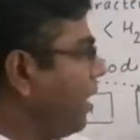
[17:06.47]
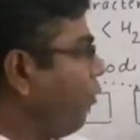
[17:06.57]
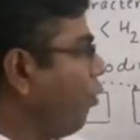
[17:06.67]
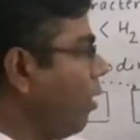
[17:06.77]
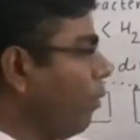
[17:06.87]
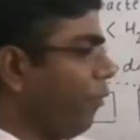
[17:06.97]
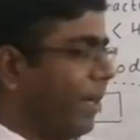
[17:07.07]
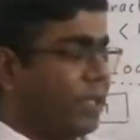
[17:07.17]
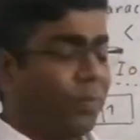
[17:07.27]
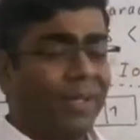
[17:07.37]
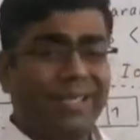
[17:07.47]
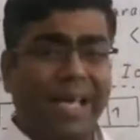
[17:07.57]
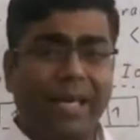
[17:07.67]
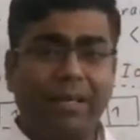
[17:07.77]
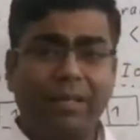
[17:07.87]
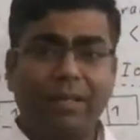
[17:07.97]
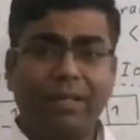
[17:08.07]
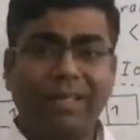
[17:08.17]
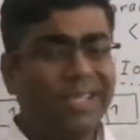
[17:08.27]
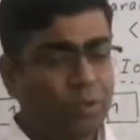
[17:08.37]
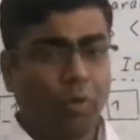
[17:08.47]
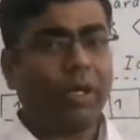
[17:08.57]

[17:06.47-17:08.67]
in the form of H plus ion is